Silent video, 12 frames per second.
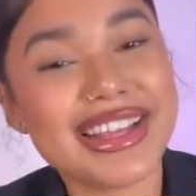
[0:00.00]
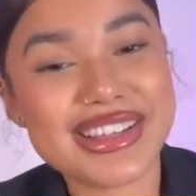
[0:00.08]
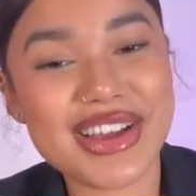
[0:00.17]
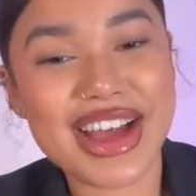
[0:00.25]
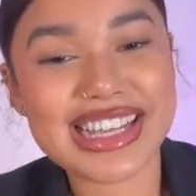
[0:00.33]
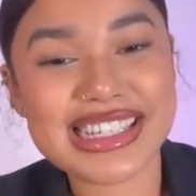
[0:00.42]

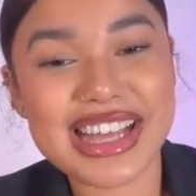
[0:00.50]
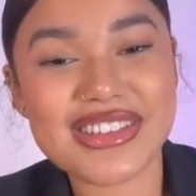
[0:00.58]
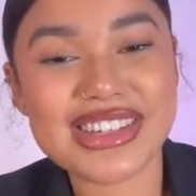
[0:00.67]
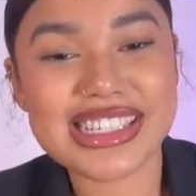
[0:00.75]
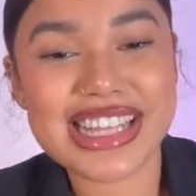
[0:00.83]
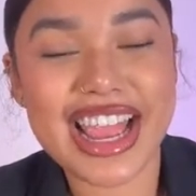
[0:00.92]
So as I
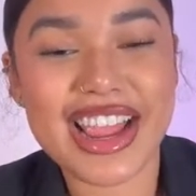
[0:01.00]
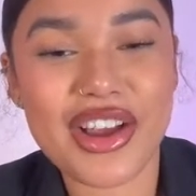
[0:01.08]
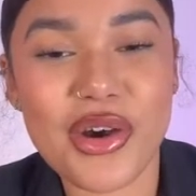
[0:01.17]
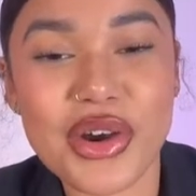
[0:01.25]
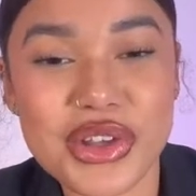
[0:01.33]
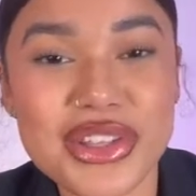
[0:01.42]
was
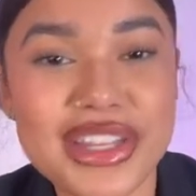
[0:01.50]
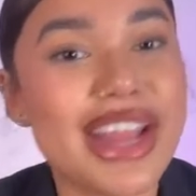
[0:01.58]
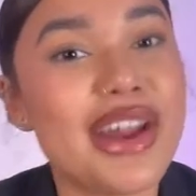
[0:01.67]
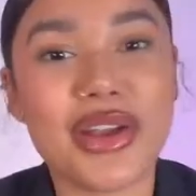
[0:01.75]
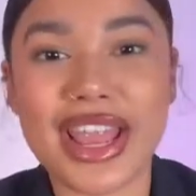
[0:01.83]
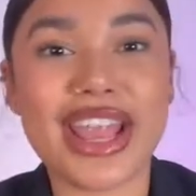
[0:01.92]
saying, oh, you
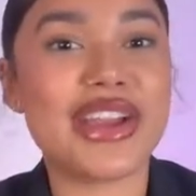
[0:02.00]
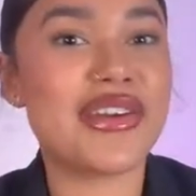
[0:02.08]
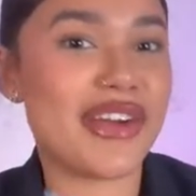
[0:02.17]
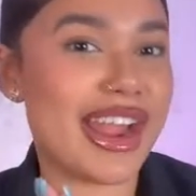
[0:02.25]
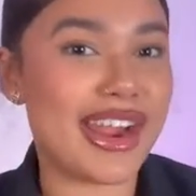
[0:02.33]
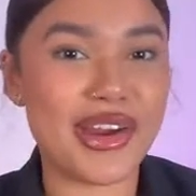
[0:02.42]
did? Okay,
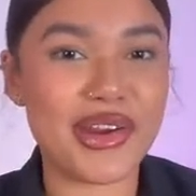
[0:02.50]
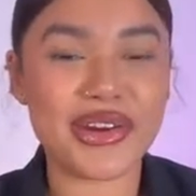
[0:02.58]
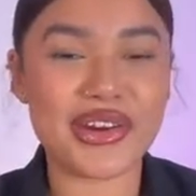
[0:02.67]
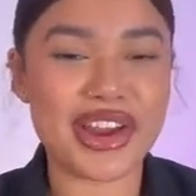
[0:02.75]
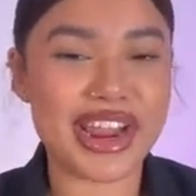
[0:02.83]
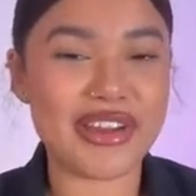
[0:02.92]
great,
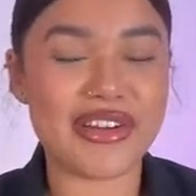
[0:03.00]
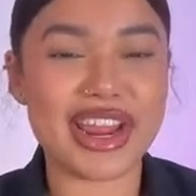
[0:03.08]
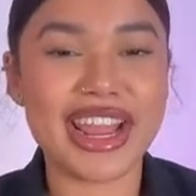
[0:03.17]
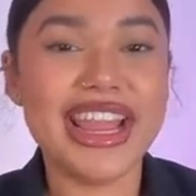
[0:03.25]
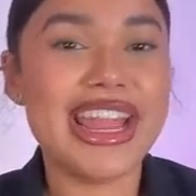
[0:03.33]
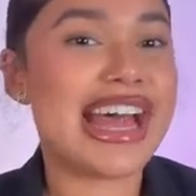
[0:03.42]
girl,
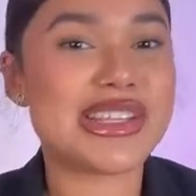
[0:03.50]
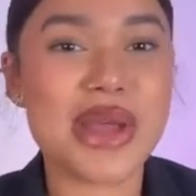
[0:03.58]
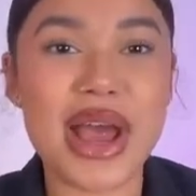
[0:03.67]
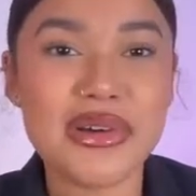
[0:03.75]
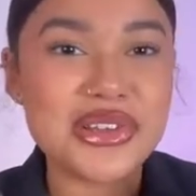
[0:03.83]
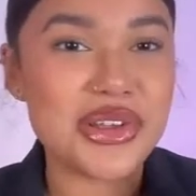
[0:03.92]
great. That's
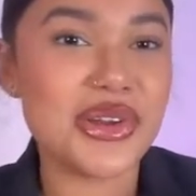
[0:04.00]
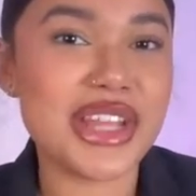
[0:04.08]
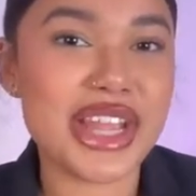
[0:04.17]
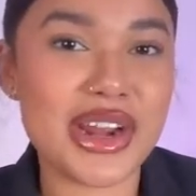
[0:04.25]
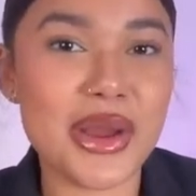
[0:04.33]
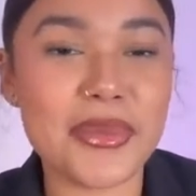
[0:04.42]
why I was
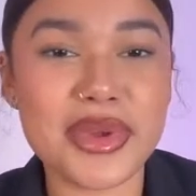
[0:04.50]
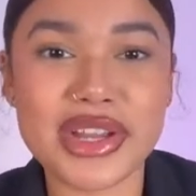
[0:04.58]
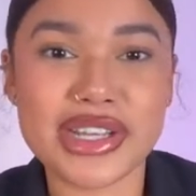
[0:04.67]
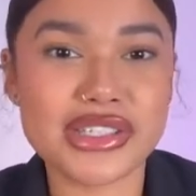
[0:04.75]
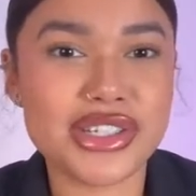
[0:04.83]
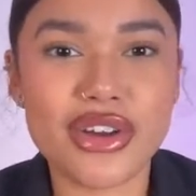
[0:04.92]
holding it up,
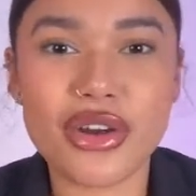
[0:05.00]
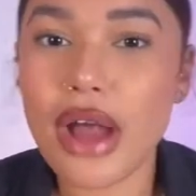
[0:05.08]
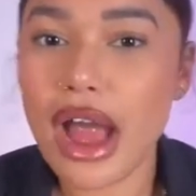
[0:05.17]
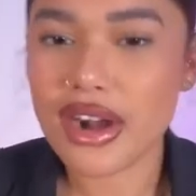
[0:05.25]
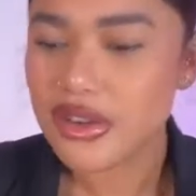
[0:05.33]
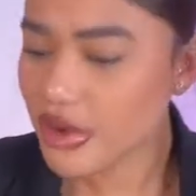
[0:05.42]
because you know
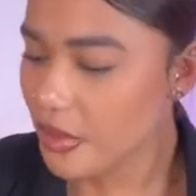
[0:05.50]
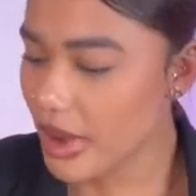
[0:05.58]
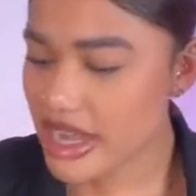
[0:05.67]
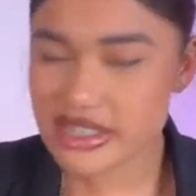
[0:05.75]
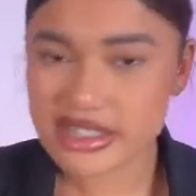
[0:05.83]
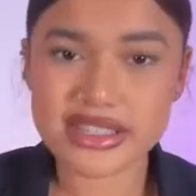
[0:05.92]
I don't know
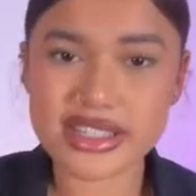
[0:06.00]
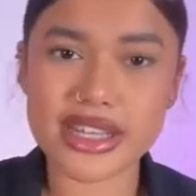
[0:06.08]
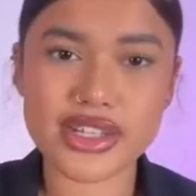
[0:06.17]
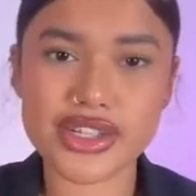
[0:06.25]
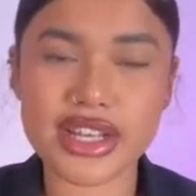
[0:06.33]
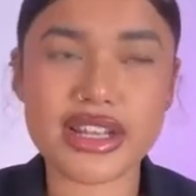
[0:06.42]
why it doesn't
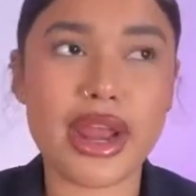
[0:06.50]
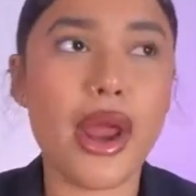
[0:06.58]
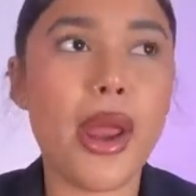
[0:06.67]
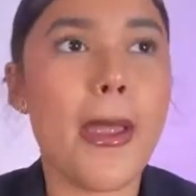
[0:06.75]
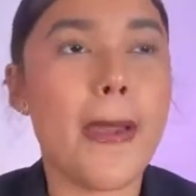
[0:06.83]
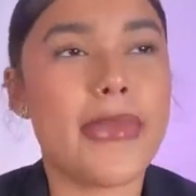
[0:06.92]
say the shade
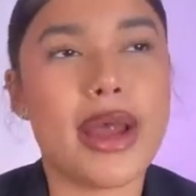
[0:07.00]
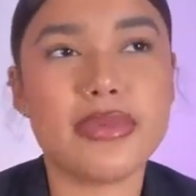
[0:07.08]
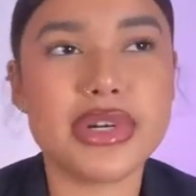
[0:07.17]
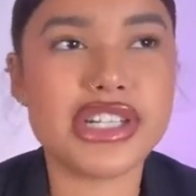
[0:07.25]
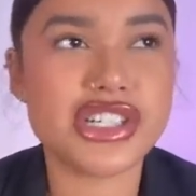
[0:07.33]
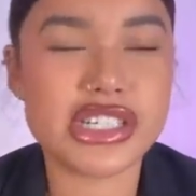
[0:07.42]
there, but
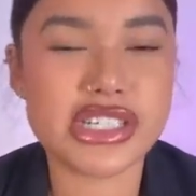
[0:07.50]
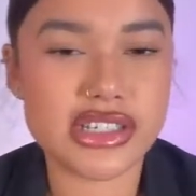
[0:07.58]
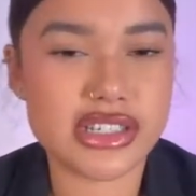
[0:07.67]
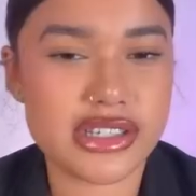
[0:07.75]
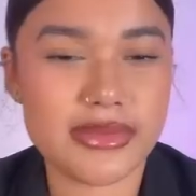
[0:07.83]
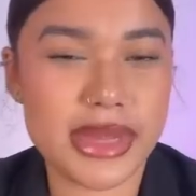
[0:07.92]
I'm pretty sure
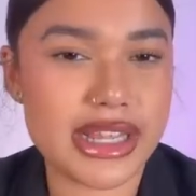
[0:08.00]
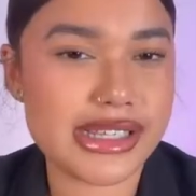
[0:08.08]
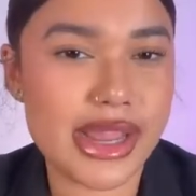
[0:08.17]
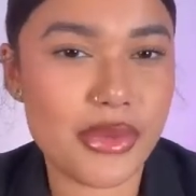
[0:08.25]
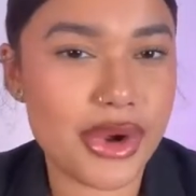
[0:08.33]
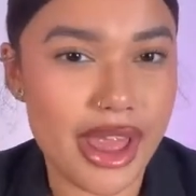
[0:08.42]

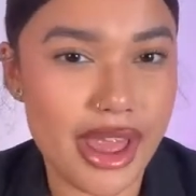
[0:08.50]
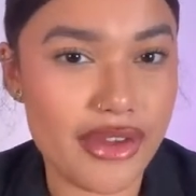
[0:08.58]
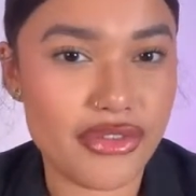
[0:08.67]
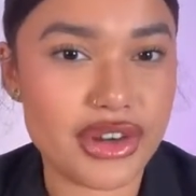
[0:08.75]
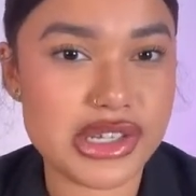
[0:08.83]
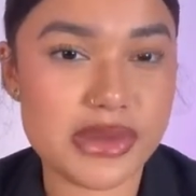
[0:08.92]
it's like with an
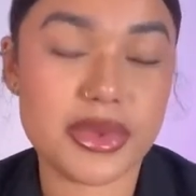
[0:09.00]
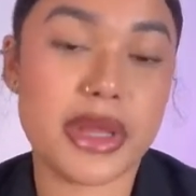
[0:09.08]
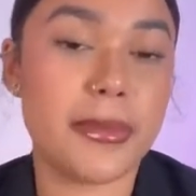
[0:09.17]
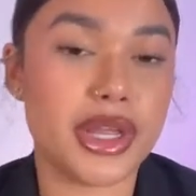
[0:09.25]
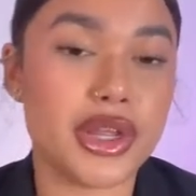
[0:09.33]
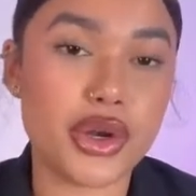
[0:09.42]
F or
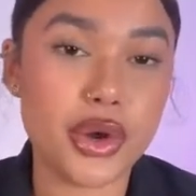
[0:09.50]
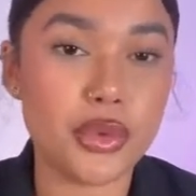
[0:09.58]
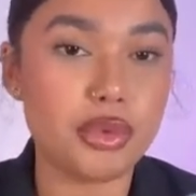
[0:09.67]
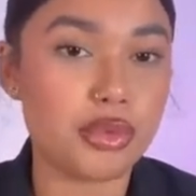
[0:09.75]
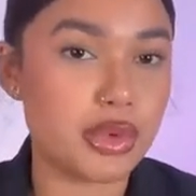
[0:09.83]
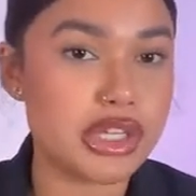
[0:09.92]
something. But you
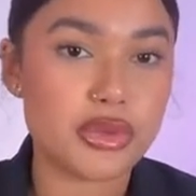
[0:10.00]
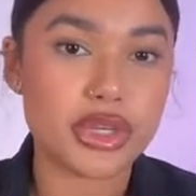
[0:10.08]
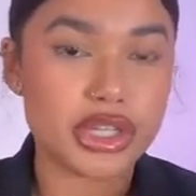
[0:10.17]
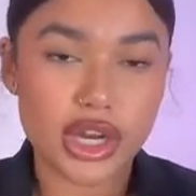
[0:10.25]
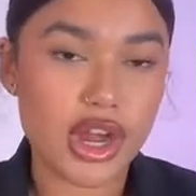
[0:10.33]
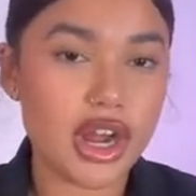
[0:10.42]
know, with
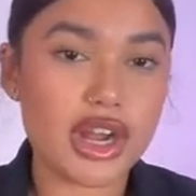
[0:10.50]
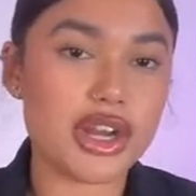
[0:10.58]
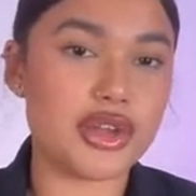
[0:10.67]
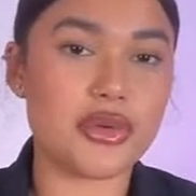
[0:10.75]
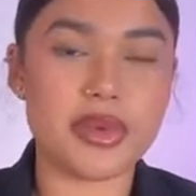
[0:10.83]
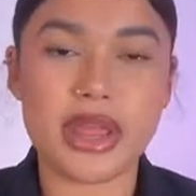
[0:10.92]
the
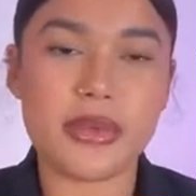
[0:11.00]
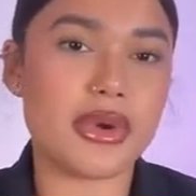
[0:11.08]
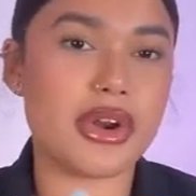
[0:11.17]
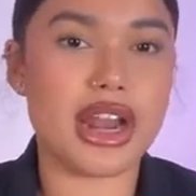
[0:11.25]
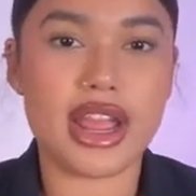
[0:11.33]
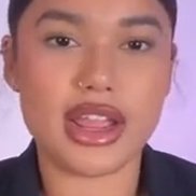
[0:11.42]
color, you'll be
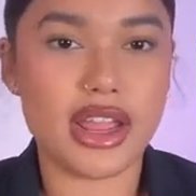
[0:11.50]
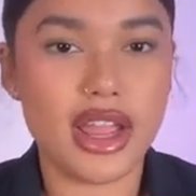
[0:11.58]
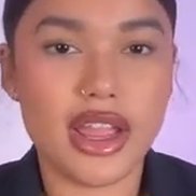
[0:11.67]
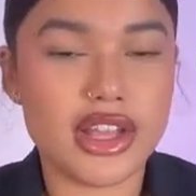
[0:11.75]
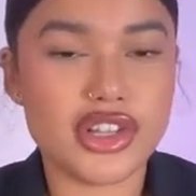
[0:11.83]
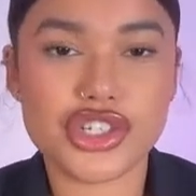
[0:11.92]
able to like
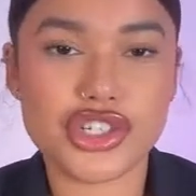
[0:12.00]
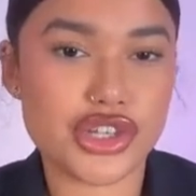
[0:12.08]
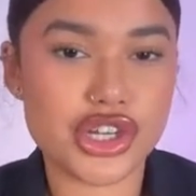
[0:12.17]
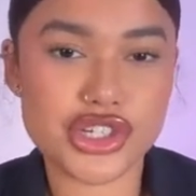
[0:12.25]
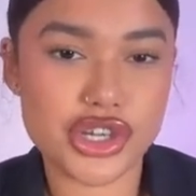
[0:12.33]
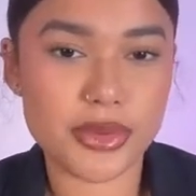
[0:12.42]
just
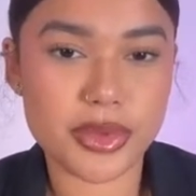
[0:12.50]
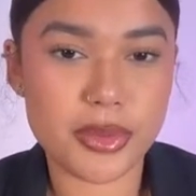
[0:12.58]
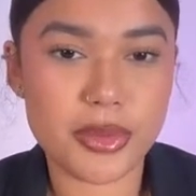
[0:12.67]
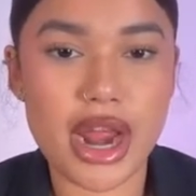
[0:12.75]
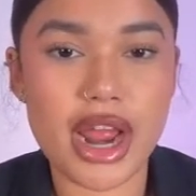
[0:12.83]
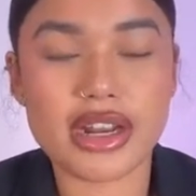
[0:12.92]
search up
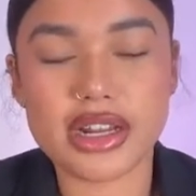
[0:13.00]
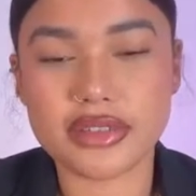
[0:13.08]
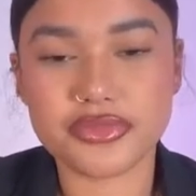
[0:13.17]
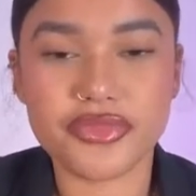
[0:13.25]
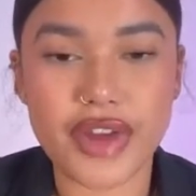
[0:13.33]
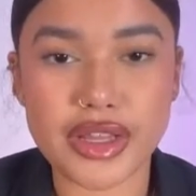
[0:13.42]
the brand
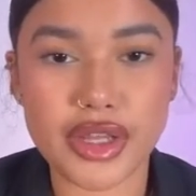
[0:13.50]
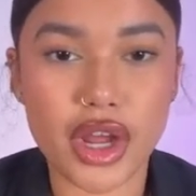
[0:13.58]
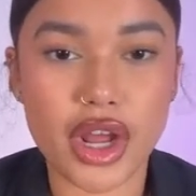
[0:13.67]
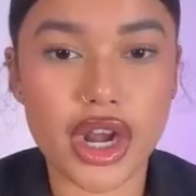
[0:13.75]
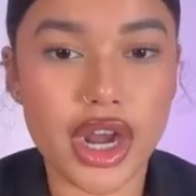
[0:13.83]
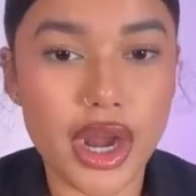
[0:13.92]
and find the
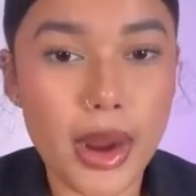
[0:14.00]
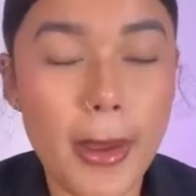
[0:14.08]
color.